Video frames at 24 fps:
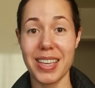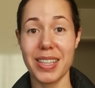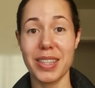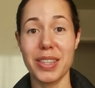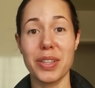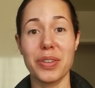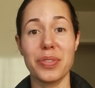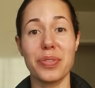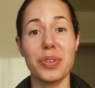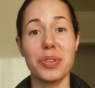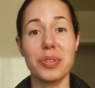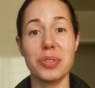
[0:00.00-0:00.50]

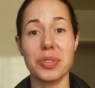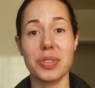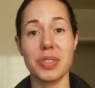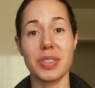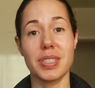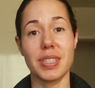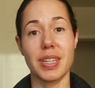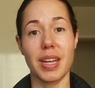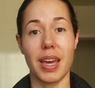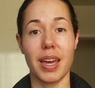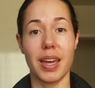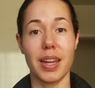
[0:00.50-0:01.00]
In the future
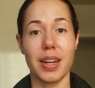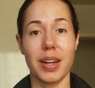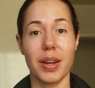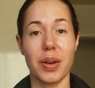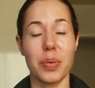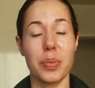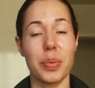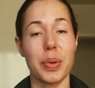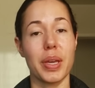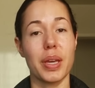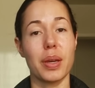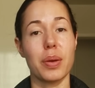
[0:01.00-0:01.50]
state,
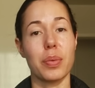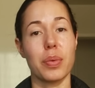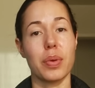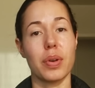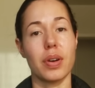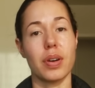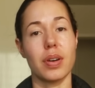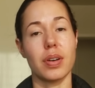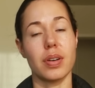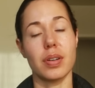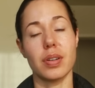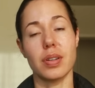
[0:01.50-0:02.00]
we
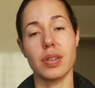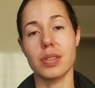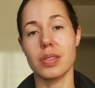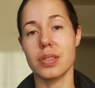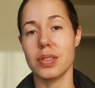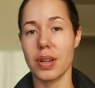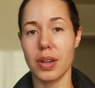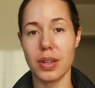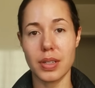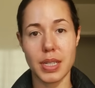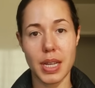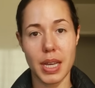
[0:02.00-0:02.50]
will
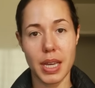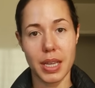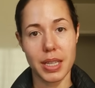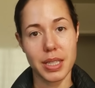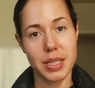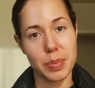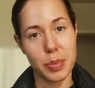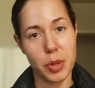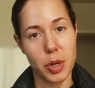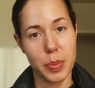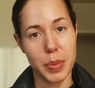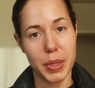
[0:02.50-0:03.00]
start taking
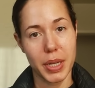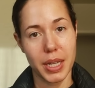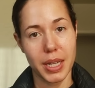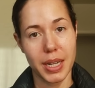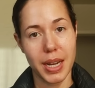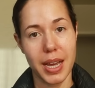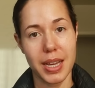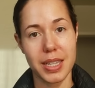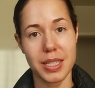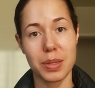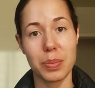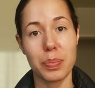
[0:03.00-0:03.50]

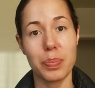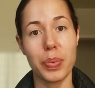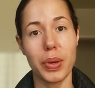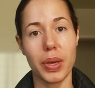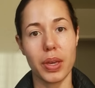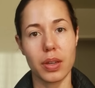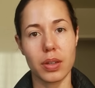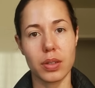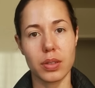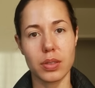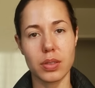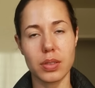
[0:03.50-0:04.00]
spermidine as
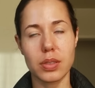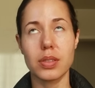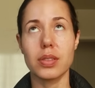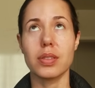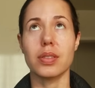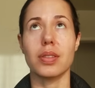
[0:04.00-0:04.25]
pills.